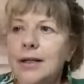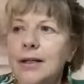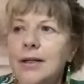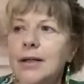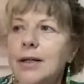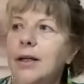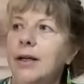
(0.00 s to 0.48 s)

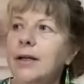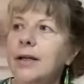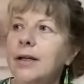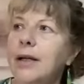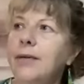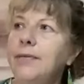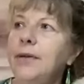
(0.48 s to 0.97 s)

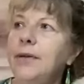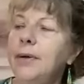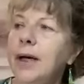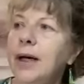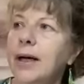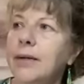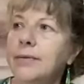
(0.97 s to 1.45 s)
If you
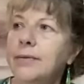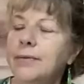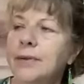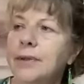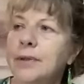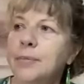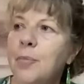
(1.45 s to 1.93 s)

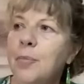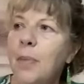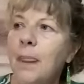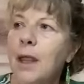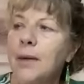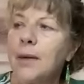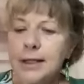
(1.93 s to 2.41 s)
have,
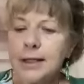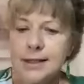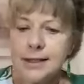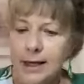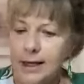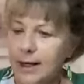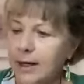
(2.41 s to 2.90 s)
well, let's
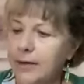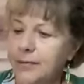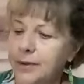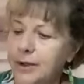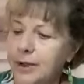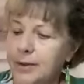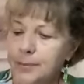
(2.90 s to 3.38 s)
say I've
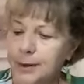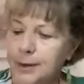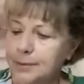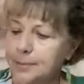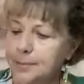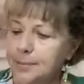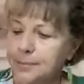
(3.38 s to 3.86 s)
got
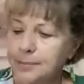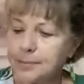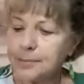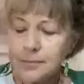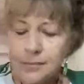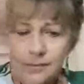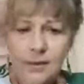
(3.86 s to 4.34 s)
what?
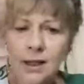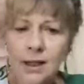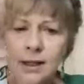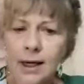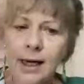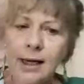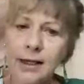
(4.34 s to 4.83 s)

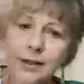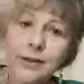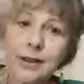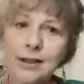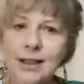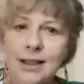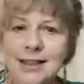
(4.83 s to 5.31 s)
Anger
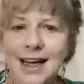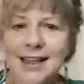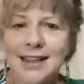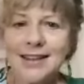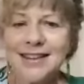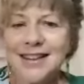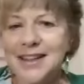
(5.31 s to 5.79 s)
in this
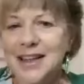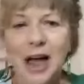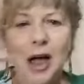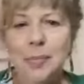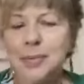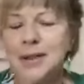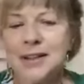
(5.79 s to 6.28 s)
hand and
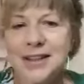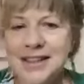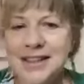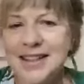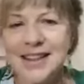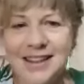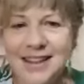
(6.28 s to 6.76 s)

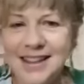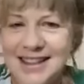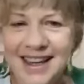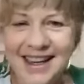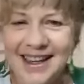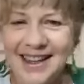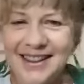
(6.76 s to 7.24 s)
happiness in this
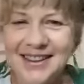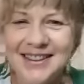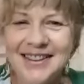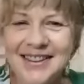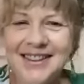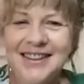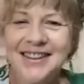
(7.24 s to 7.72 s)

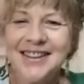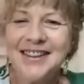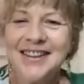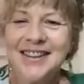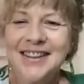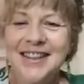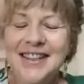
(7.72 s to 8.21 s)
hand.
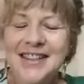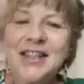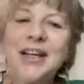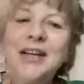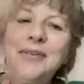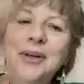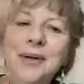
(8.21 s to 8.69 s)
So
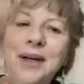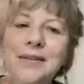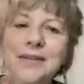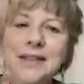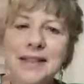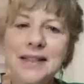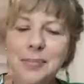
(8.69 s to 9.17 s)
if you
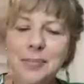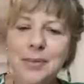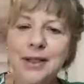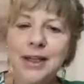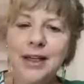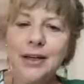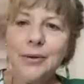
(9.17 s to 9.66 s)
have
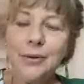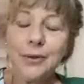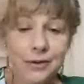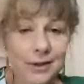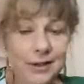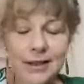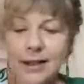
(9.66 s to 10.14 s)
somebody or
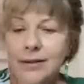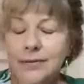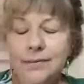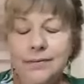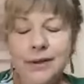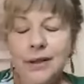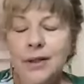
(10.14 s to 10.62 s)
yourself
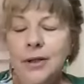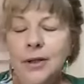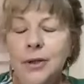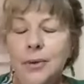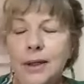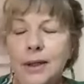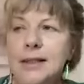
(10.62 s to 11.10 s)

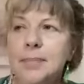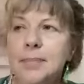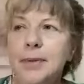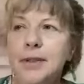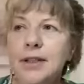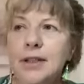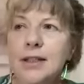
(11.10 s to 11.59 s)
who
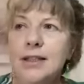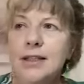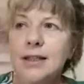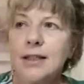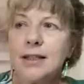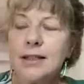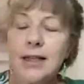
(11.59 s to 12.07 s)

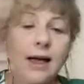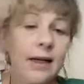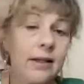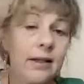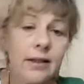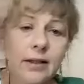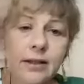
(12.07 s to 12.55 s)
experiences
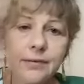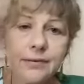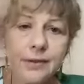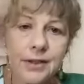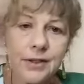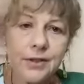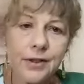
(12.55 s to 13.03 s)
anger,
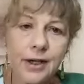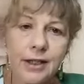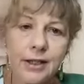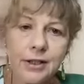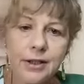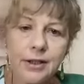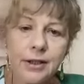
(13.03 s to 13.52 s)

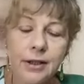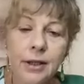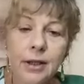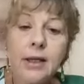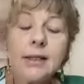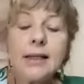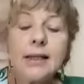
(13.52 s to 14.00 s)
frustration,
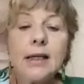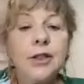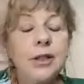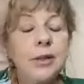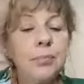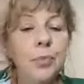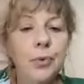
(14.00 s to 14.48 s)
say
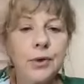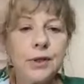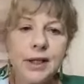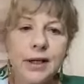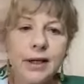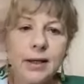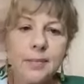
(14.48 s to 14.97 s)
just more
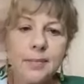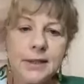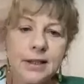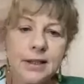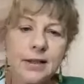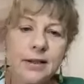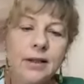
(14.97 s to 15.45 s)
times
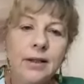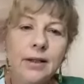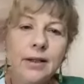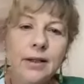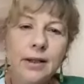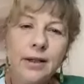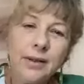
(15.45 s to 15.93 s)
than,
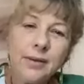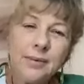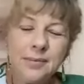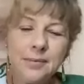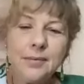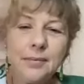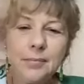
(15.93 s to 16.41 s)
you know,
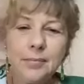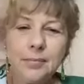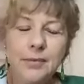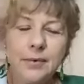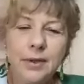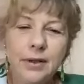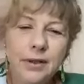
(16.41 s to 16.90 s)

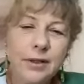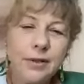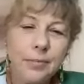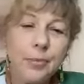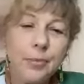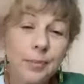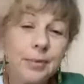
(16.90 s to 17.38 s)

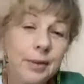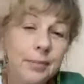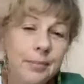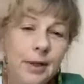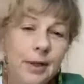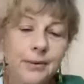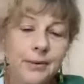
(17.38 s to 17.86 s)
than
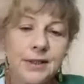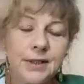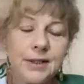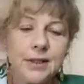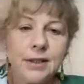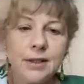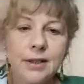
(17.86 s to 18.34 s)

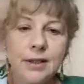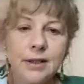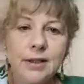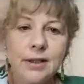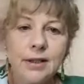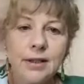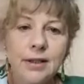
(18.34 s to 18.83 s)
most,
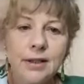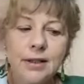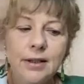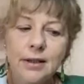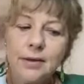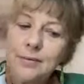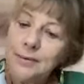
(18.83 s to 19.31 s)

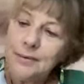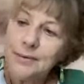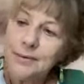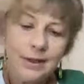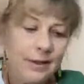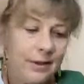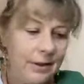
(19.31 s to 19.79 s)

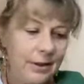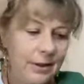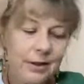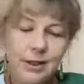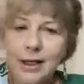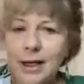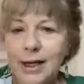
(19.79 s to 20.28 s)

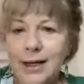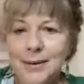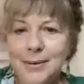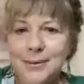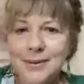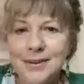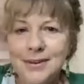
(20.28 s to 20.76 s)
check it
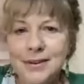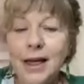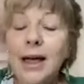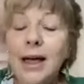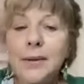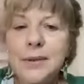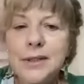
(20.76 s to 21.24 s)

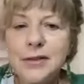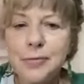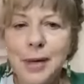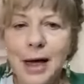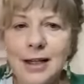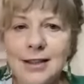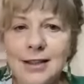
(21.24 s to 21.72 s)
out of
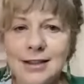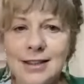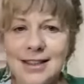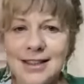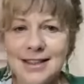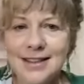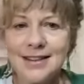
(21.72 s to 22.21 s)

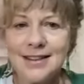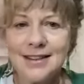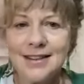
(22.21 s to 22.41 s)
balance.